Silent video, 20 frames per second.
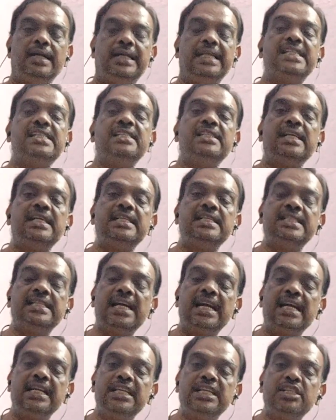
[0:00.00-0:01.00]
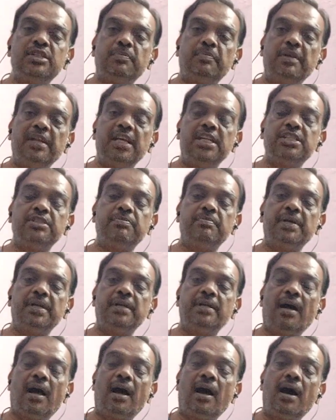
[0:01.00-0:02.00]
distance and
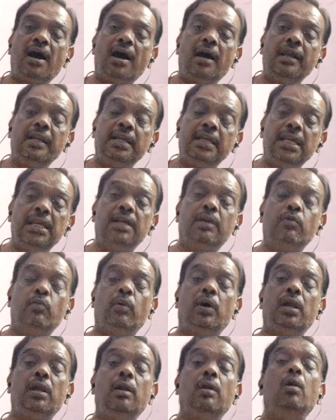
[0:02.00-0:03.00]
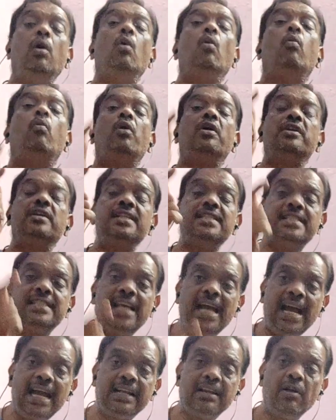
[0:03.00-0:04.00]
displacement are equal. What is
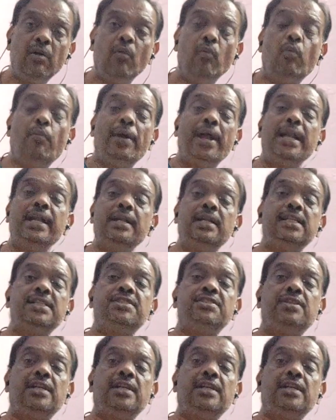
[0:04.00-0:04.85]
that? When